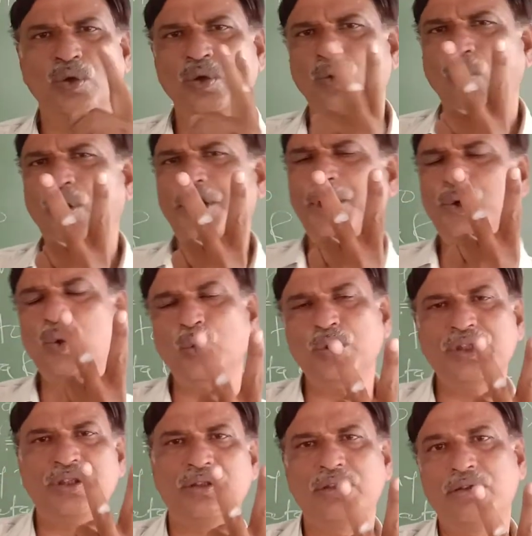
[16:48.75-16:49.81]
only
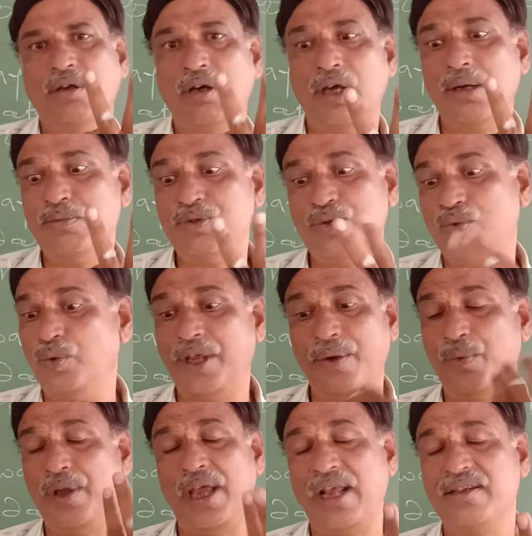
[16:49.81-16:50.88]
two terms today
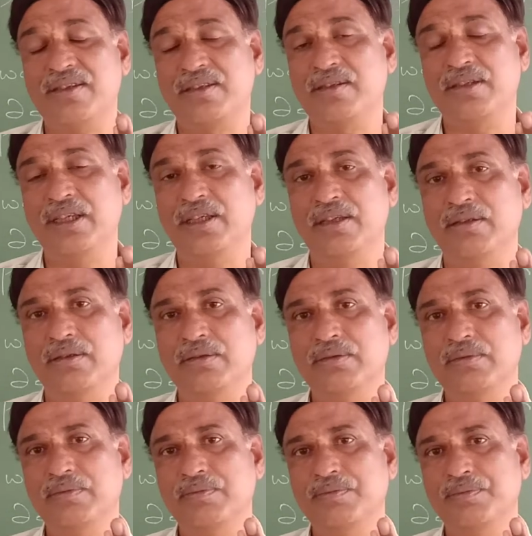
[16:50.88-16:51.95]
we are seeing.
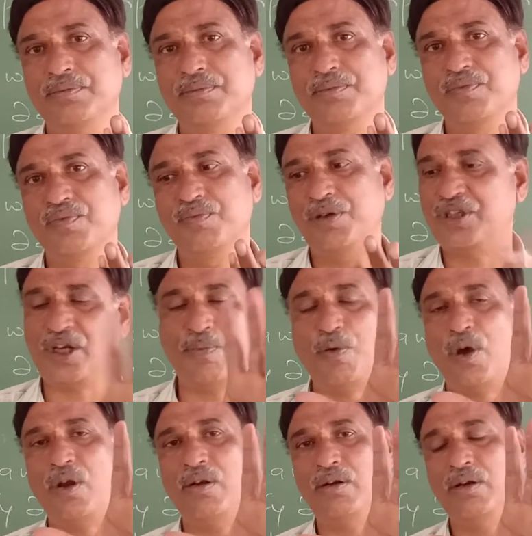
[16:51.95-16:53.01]
First of
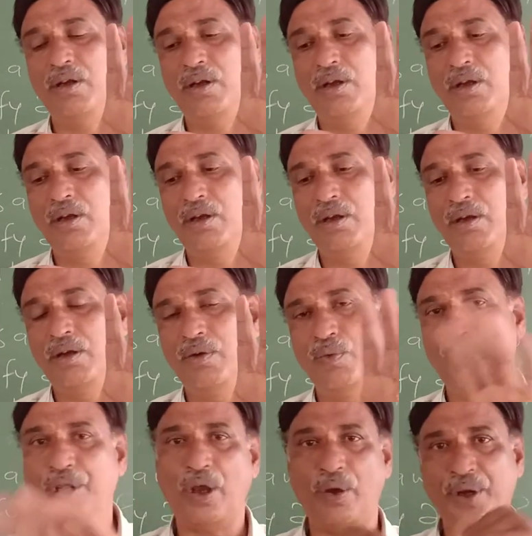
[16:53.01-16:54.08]
all,
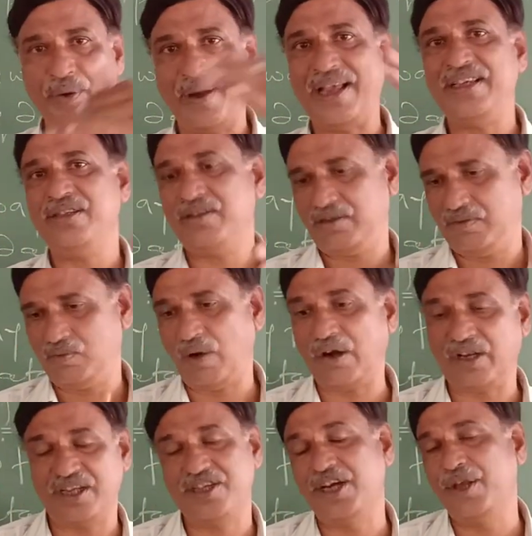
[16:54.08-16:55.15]
we have revised what
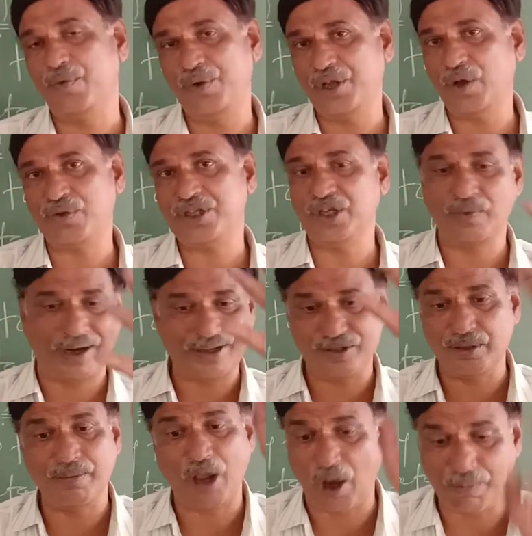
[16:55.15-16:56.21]
yesterday we have seen what is
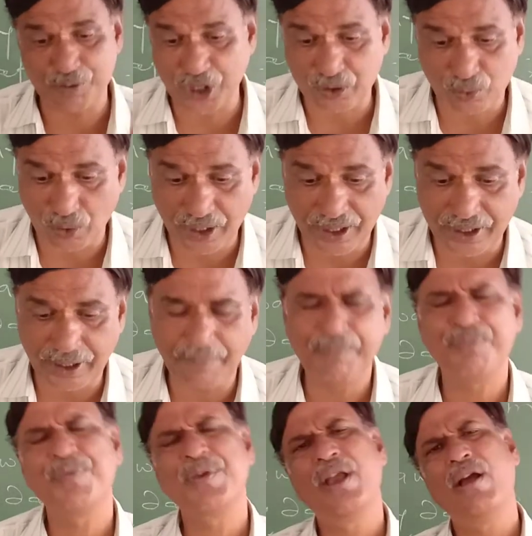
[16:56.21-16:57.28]
in by object oriented.
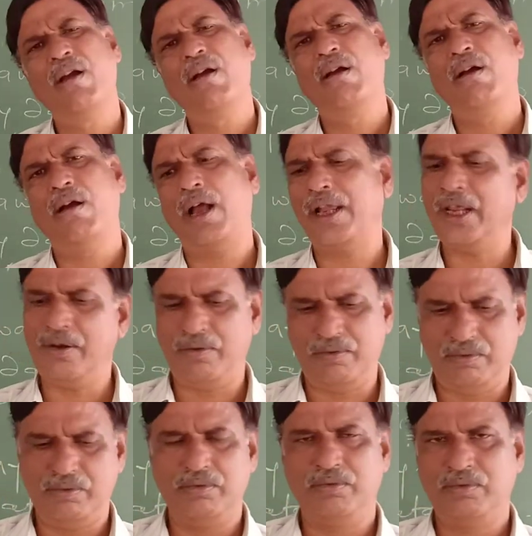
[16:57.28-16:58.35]

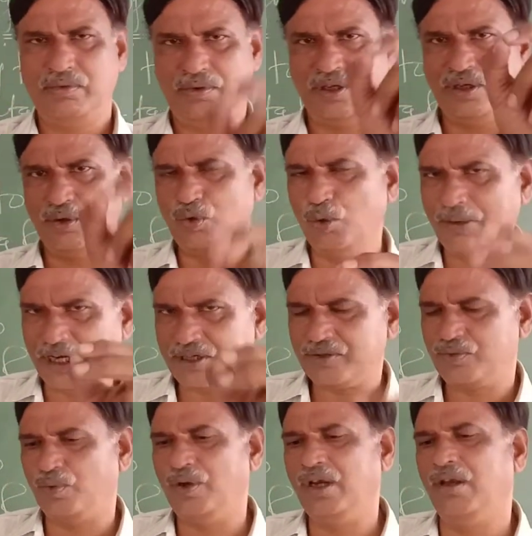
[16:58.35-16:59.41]
Again, in 2
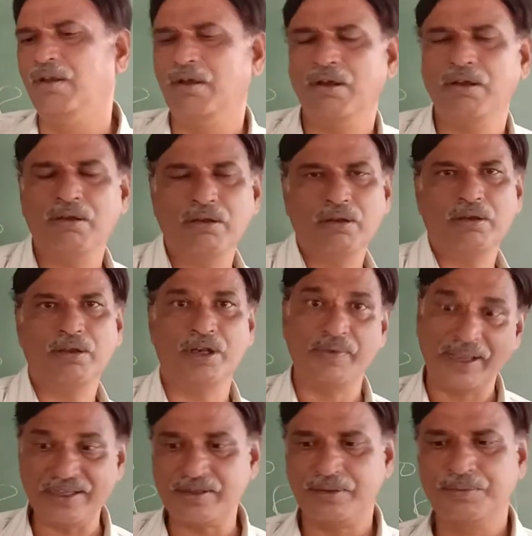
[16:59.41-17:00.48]
minutes we will
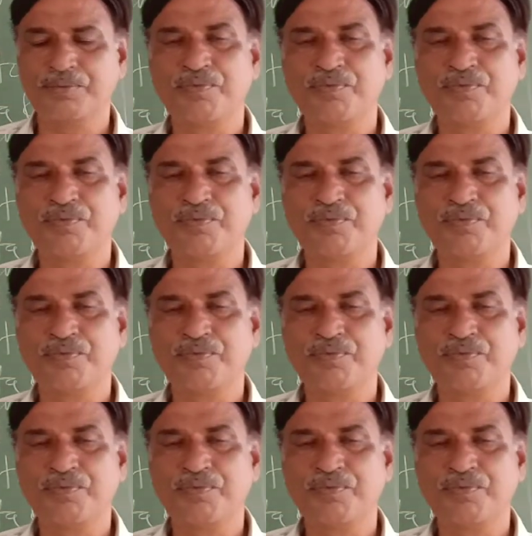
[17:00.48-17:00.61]
revise.